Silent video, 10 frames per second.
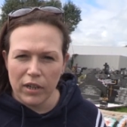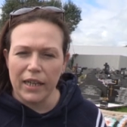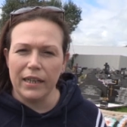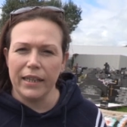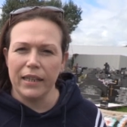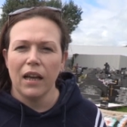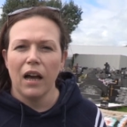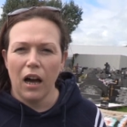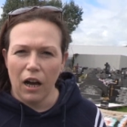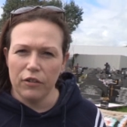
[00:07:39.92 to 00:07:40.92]
really
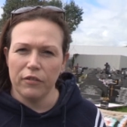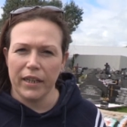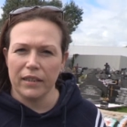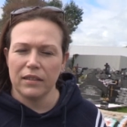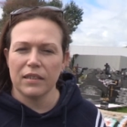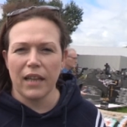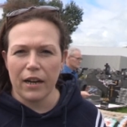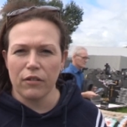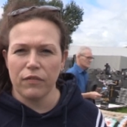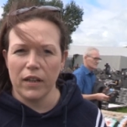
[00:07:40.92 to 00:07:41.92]
honouring the
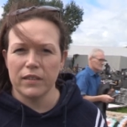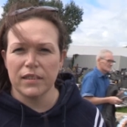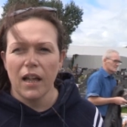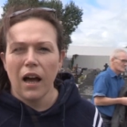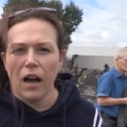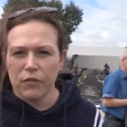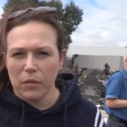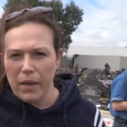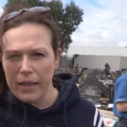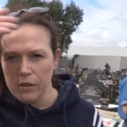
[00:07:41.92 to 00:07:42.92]
sacrifice of
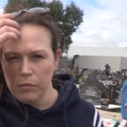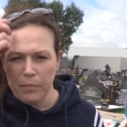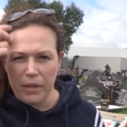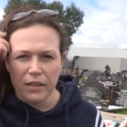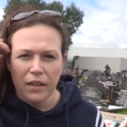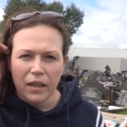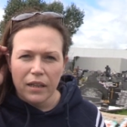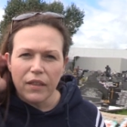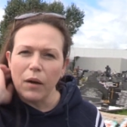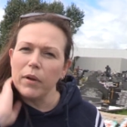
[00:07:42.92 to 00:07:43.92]
the men and women
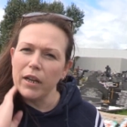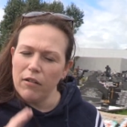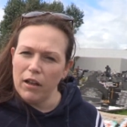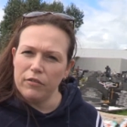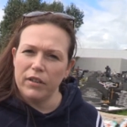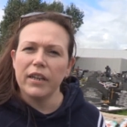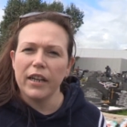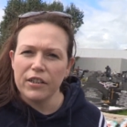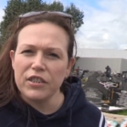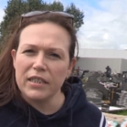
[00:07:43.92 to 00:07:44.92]
that we are honouring
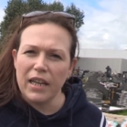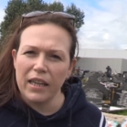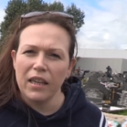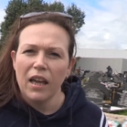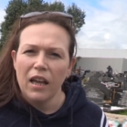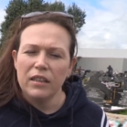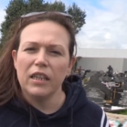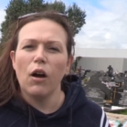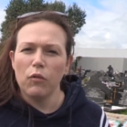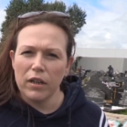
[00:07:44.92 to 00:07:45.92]
here today.
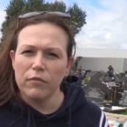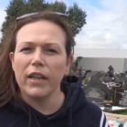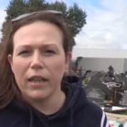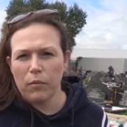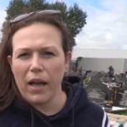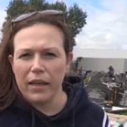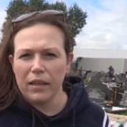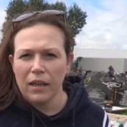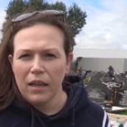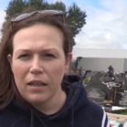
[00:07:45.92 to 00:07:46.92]
The only real way
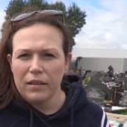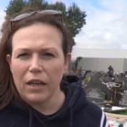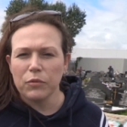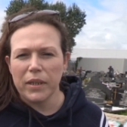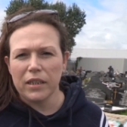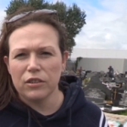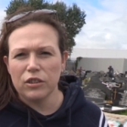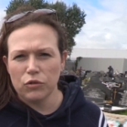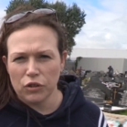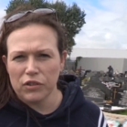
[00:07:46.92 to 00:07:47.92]
that we can
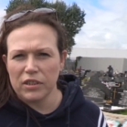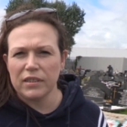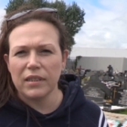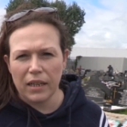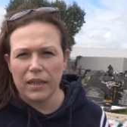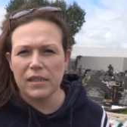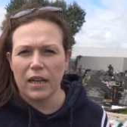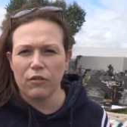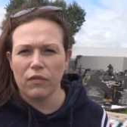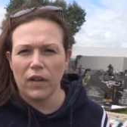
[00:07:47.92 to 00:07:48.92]
do justice to their
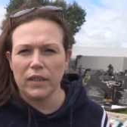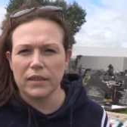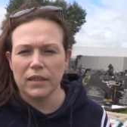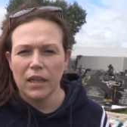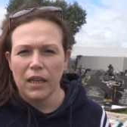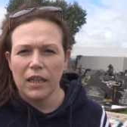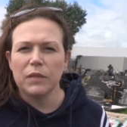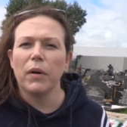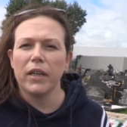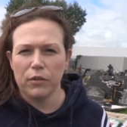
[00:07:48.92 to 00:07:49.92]
sacrifice
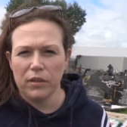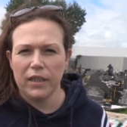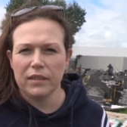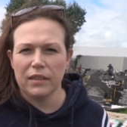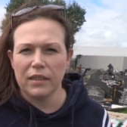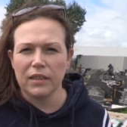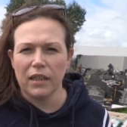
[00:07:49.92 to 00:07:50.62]
is by uniting this